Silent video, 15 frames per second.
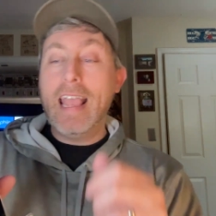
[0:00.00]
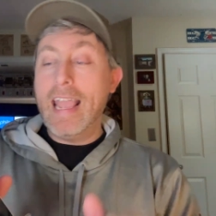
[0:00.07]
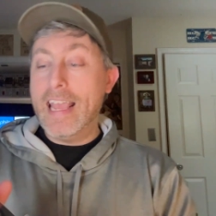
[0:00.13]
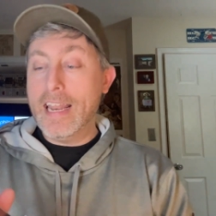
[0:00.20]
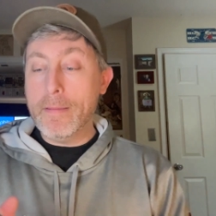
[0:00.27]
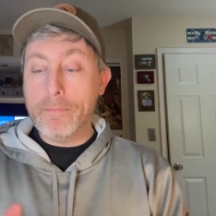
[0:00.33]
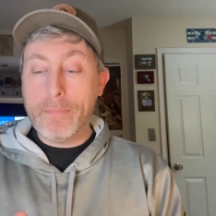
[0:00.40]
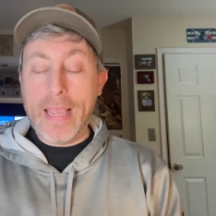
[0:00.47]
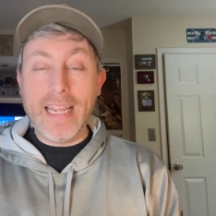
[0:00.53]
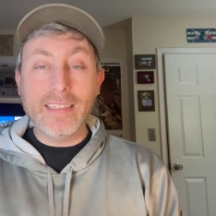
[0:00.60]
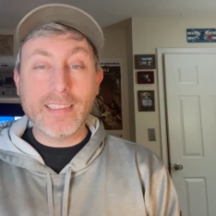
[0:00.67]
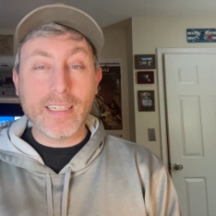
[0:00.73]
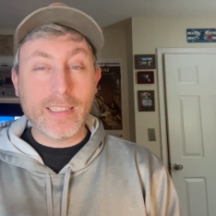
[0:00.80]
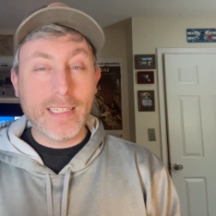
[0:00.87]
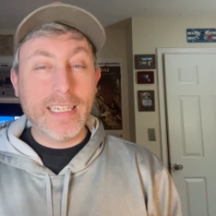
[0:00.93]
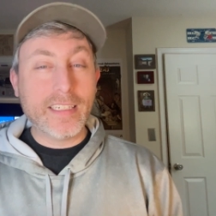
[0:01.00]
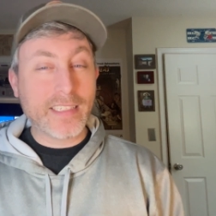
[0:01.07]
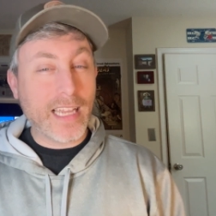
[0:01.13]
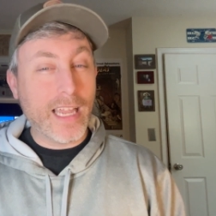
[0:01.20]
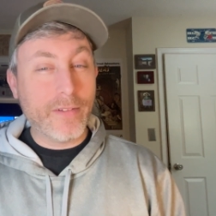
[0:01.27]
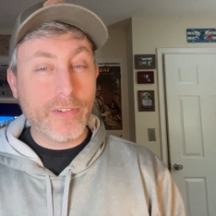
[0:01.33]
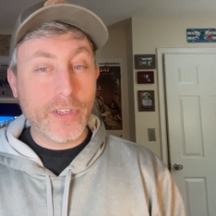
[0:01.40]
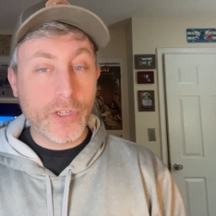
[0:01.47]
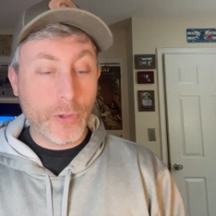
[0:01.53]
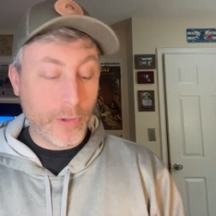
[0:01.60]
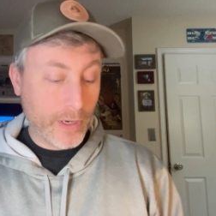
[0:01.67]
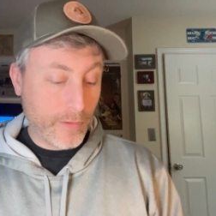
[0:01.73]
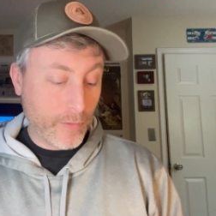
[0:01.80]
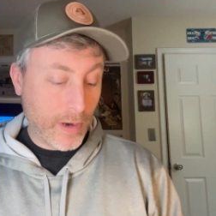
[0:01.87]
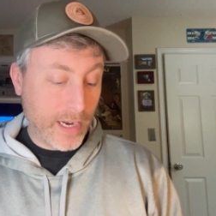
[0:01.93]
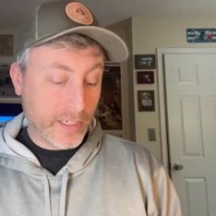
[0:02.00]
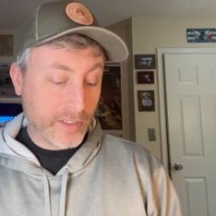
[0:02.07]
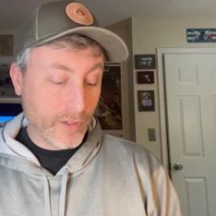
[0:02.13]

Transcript: And it basically is kind of intuitive, right?